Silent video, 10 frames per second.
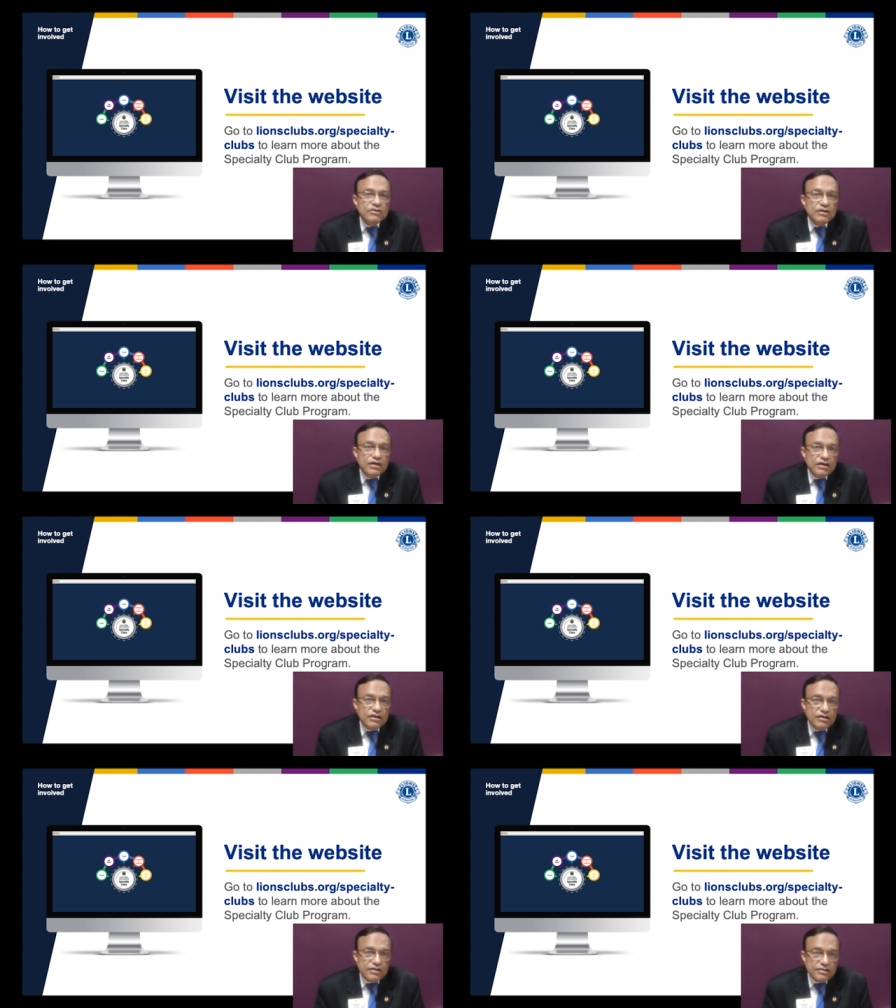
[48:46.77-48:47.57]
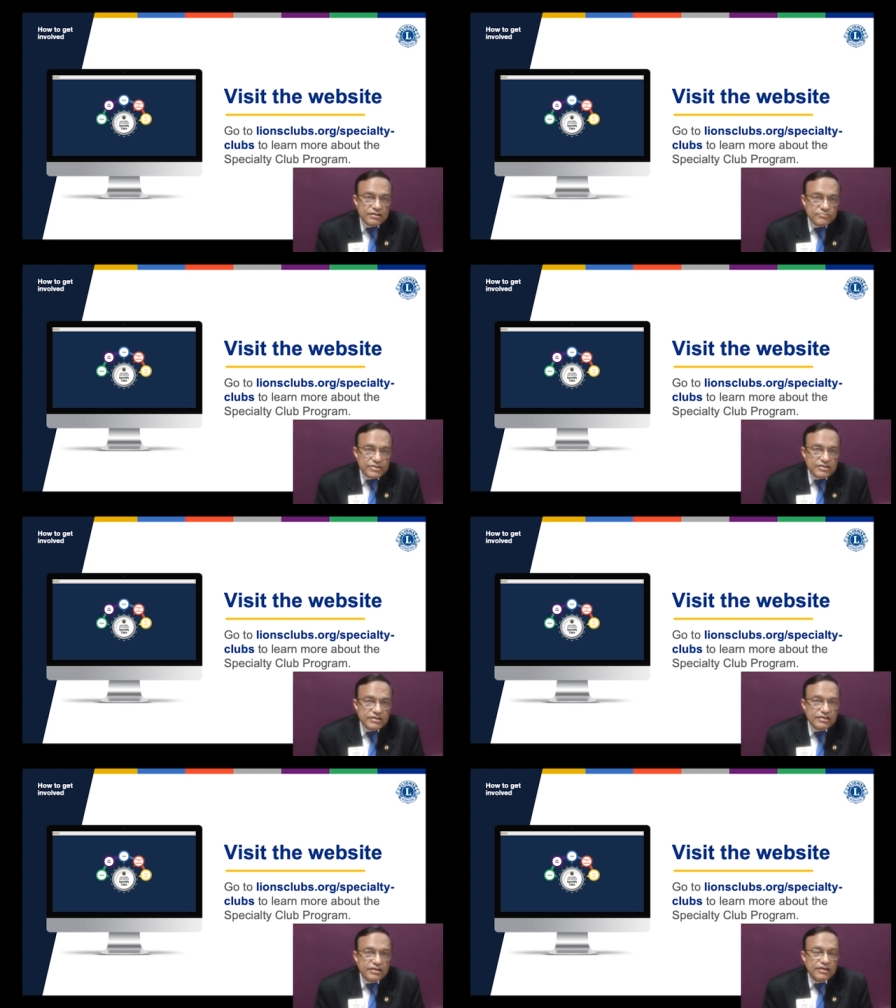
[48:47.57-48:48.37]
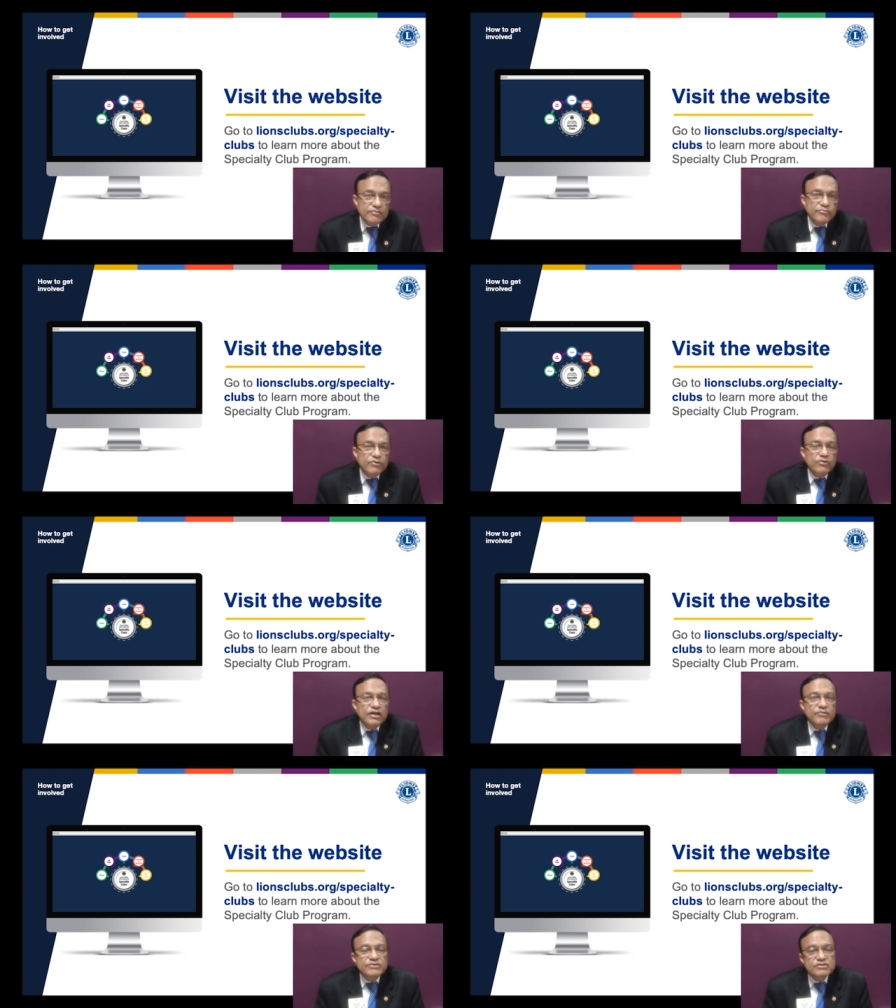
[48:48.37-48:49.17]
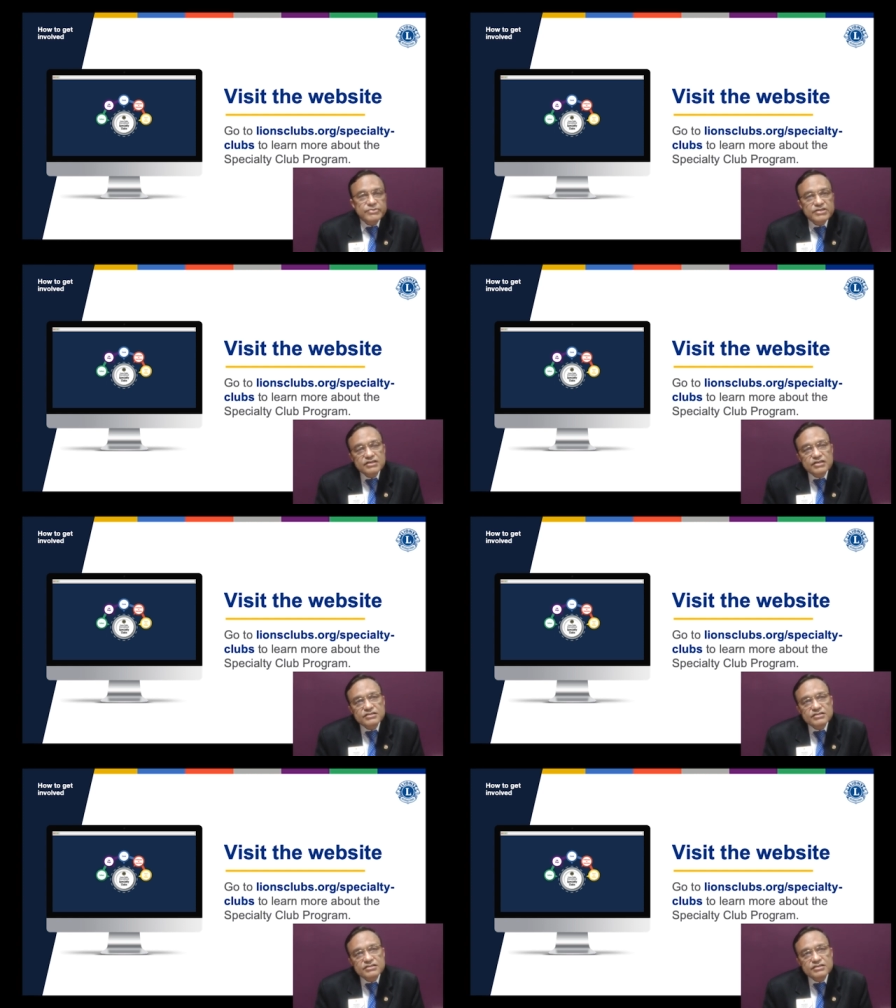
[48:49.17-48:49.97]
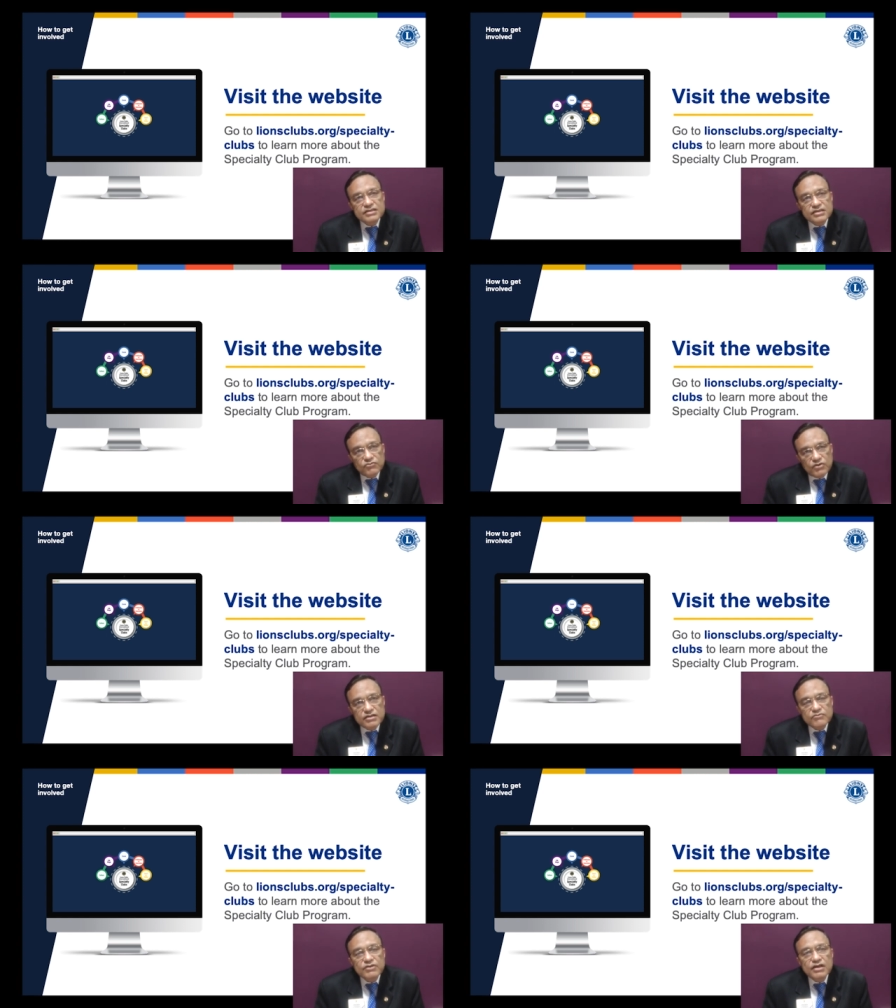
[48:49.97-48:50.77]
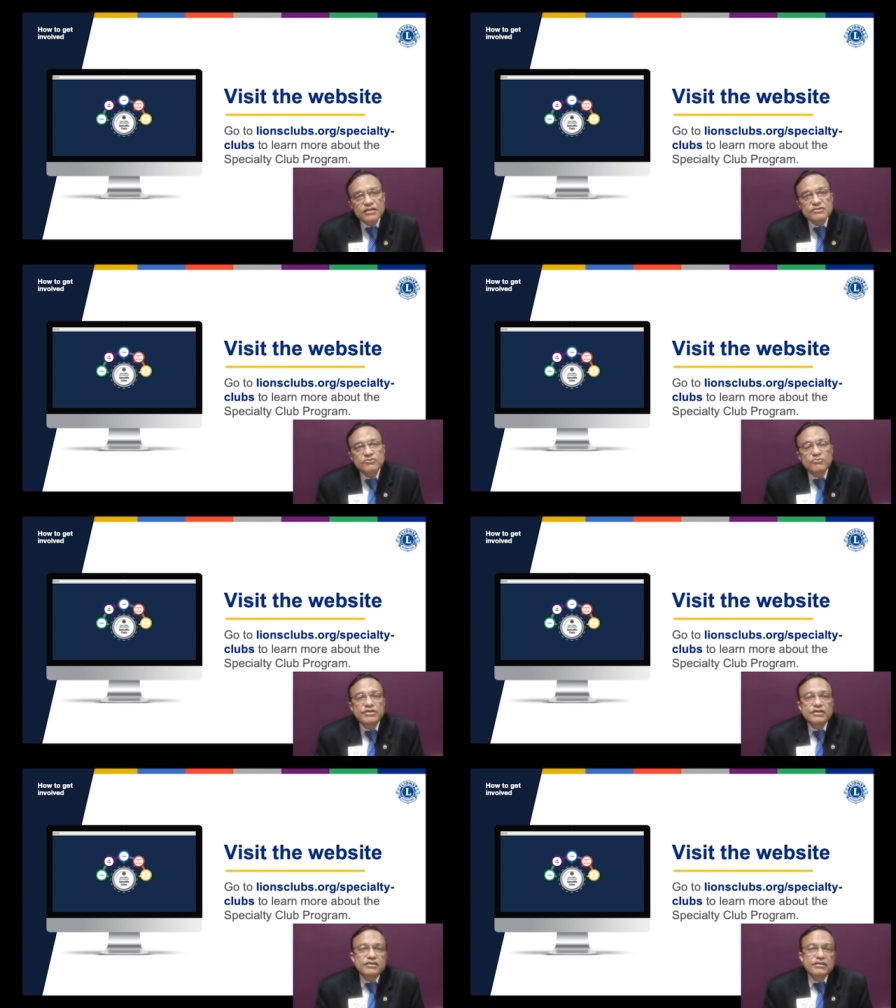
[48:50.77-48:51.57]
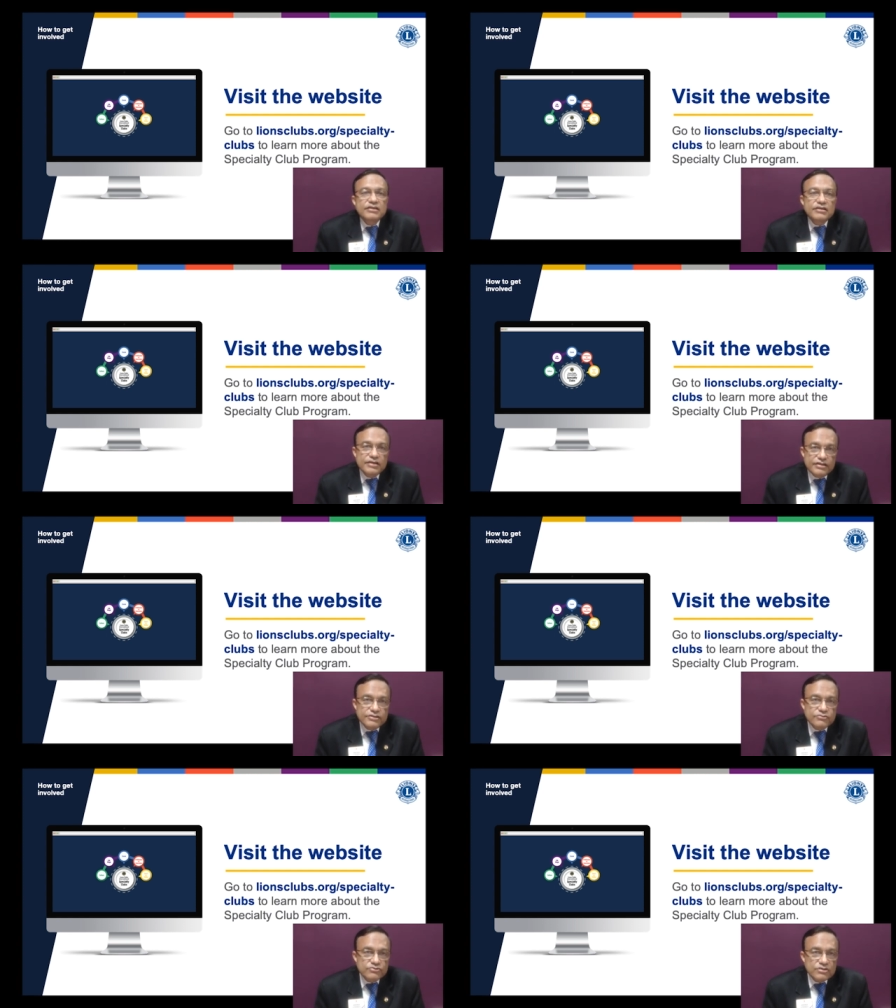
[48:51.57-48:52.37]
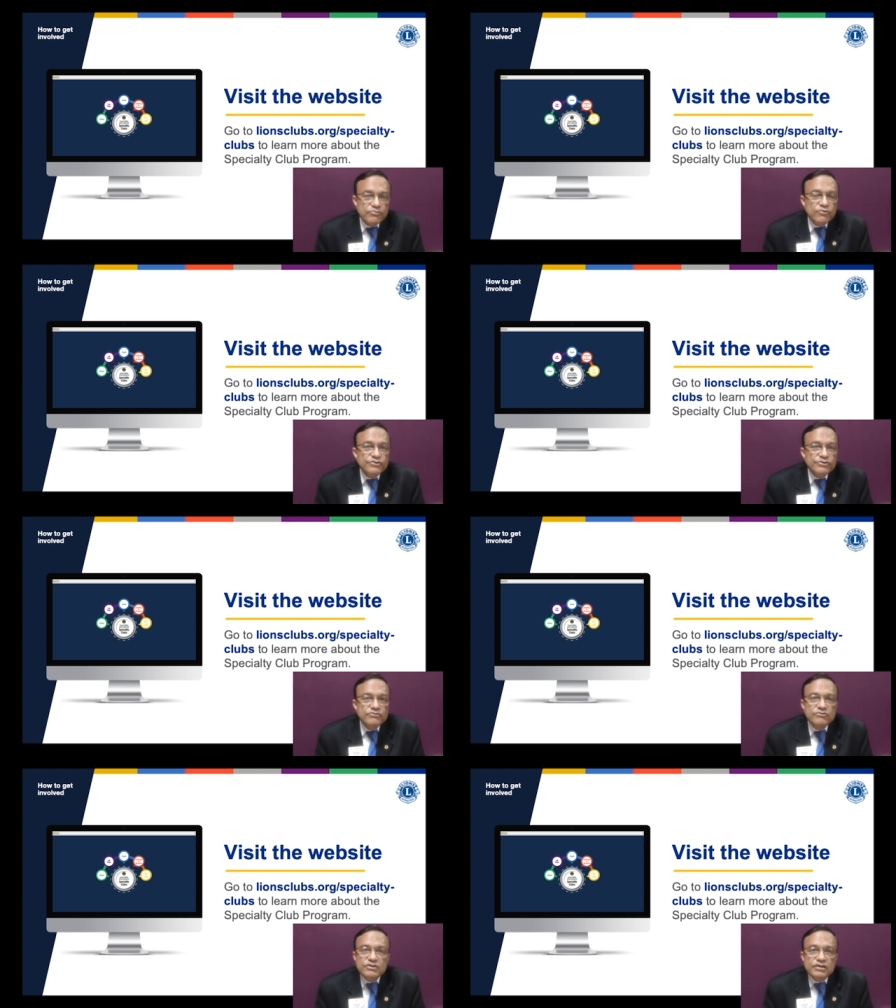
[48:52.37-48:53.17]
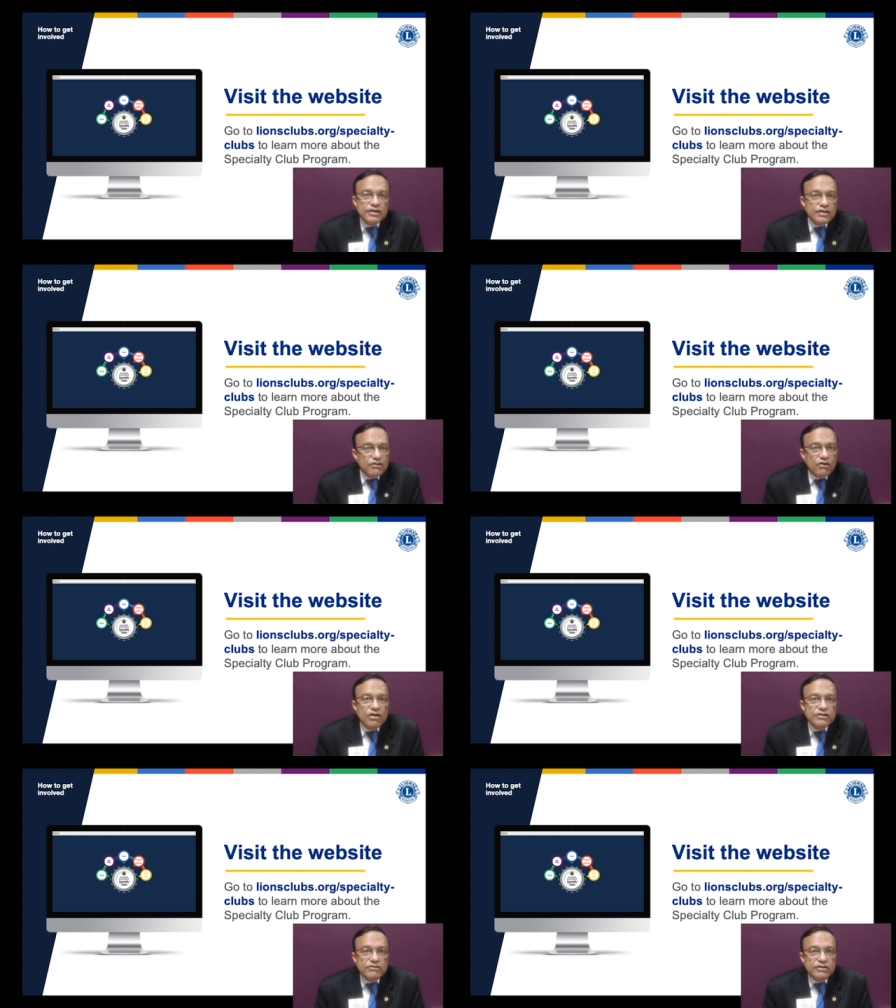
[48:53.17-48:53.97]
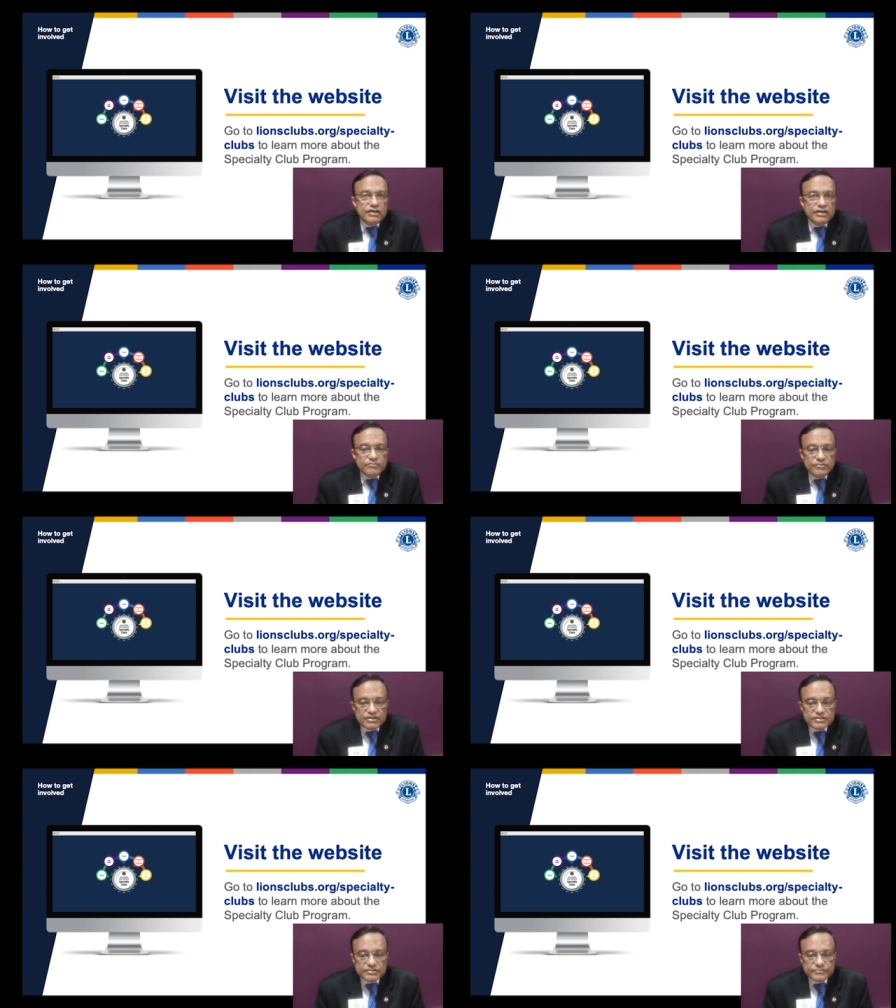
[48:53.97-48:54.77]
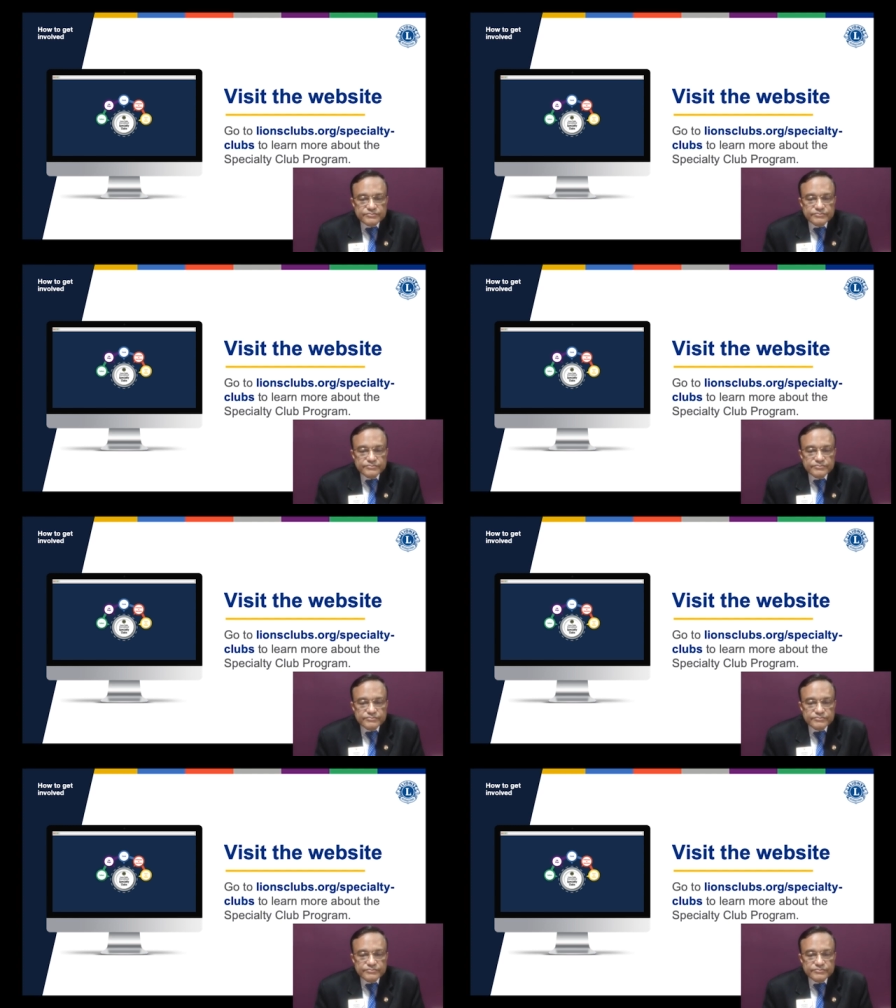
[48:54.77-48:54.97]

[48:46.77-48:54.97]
uh, the specialty club program specialist Jean Ward will also be ready to support you in all your endeavors.